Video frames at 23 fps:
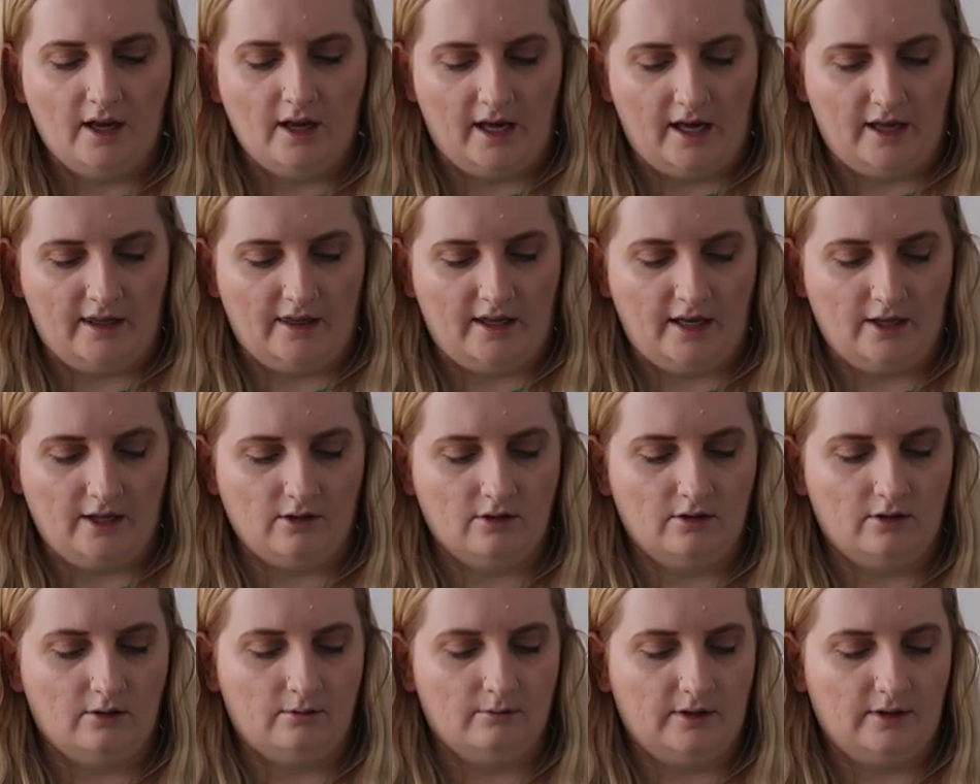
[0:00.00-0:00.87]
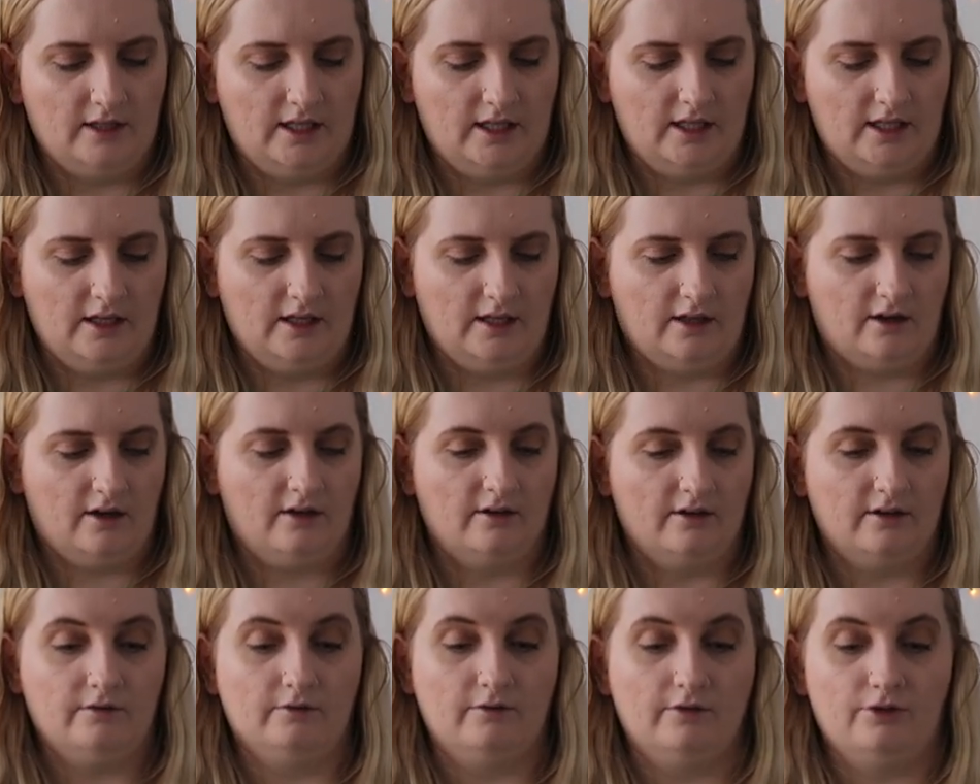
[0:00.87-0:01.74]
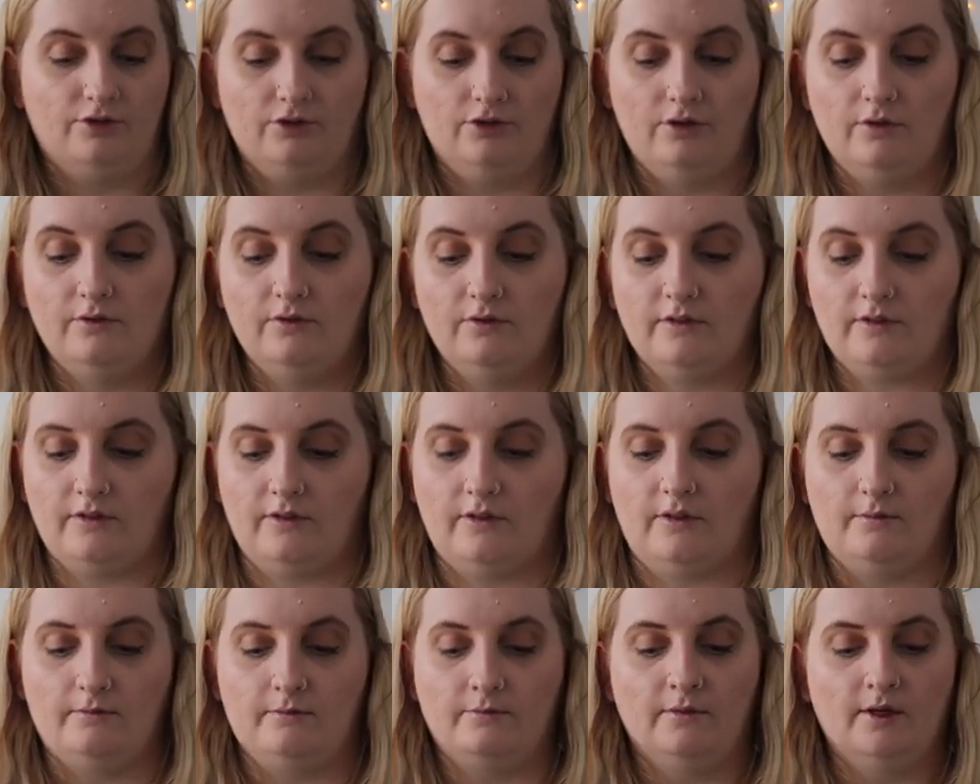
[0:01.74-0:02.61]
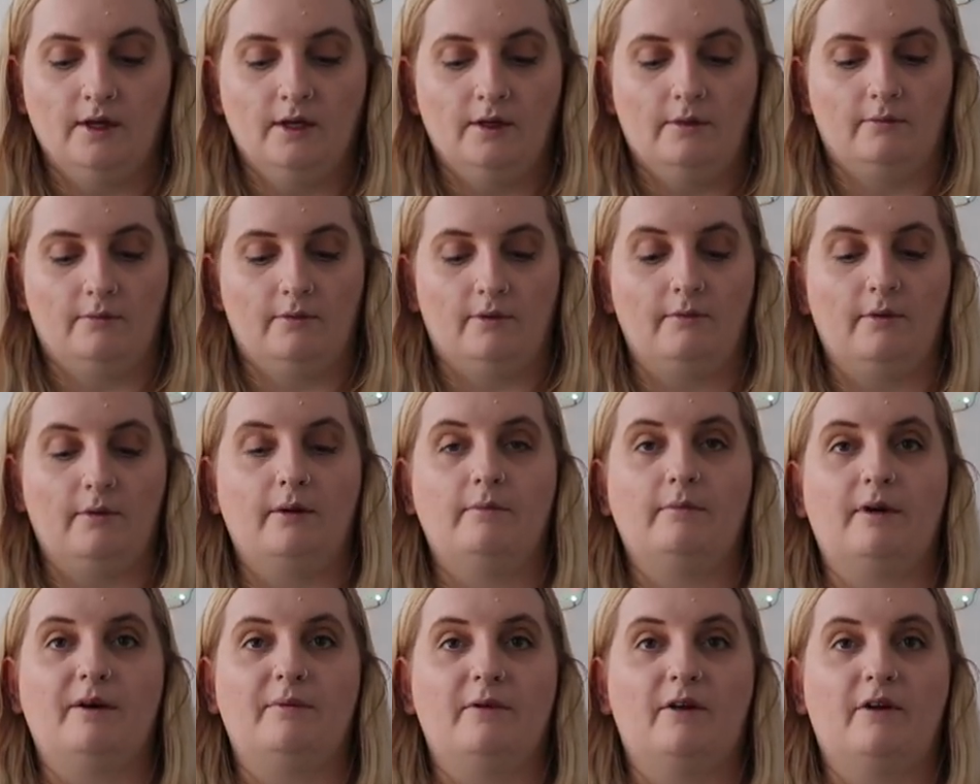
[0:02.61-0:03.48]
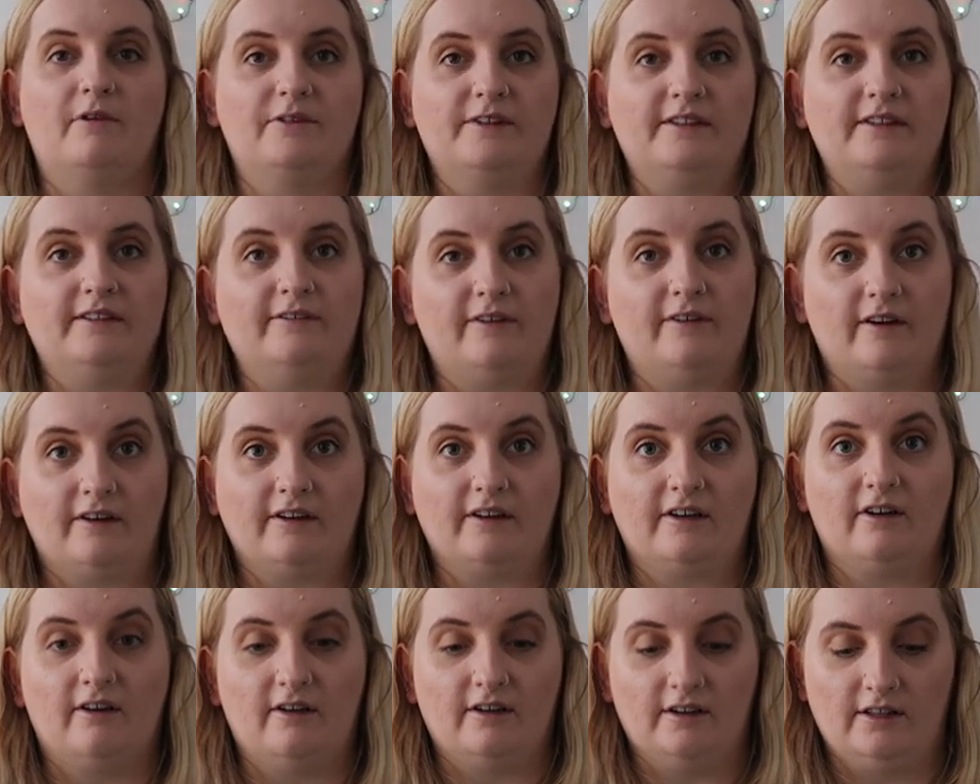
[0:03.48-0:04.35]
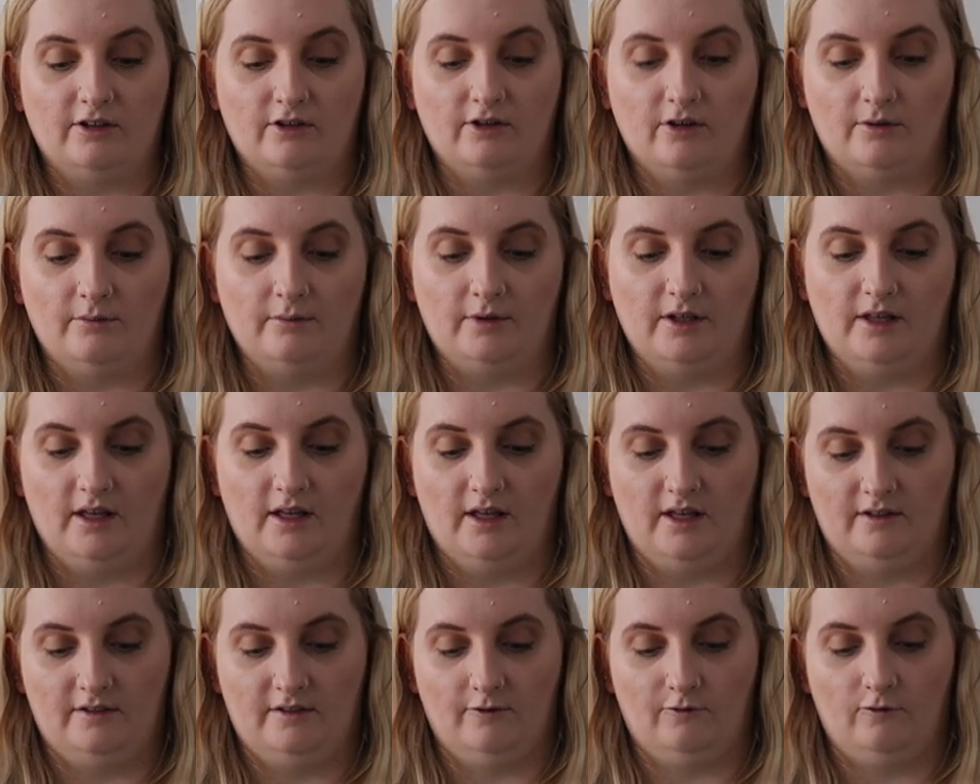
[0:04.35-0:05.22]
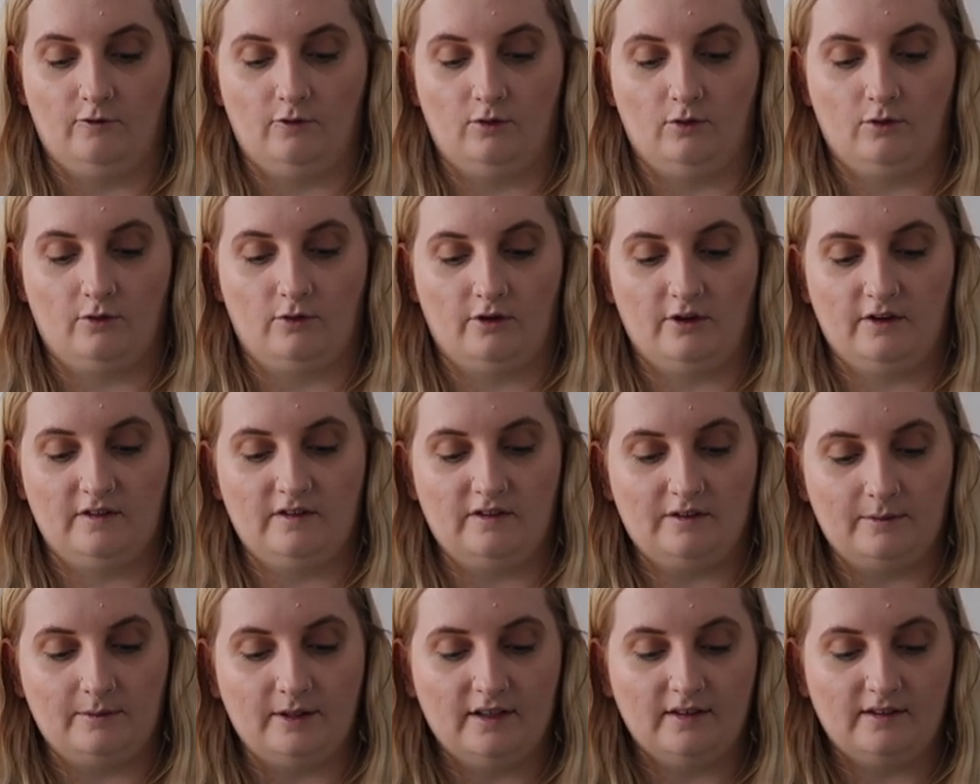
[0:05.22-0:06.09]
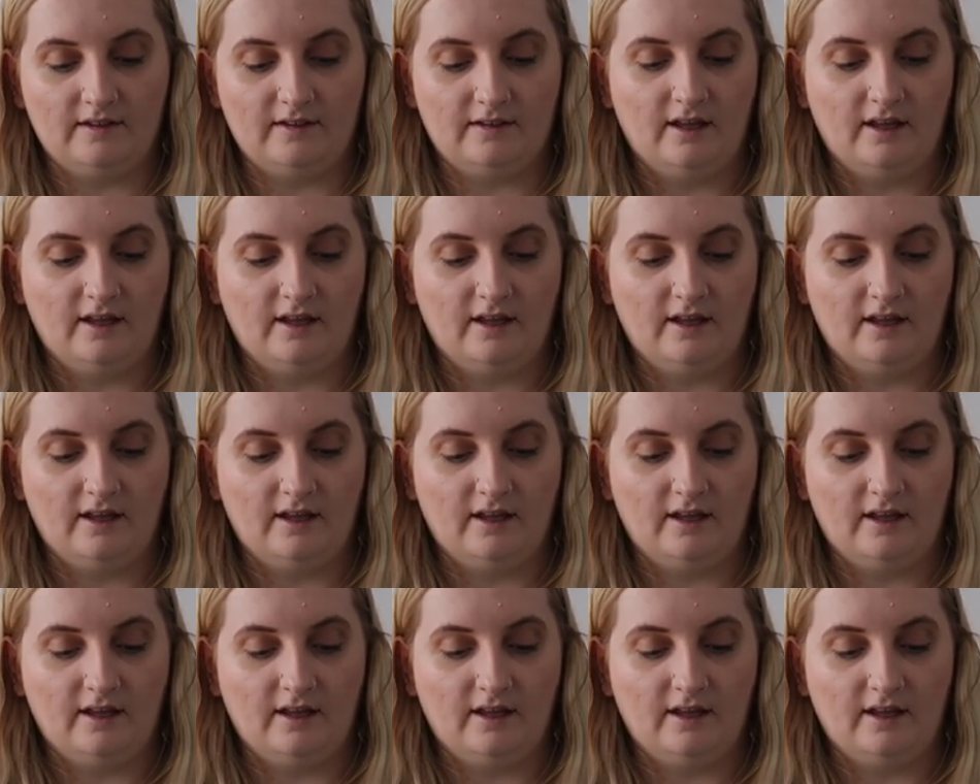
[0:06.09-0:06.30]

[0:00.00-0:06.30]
And they normally kind of reduce them. But my mum obviously very kindly got me this for Christmas.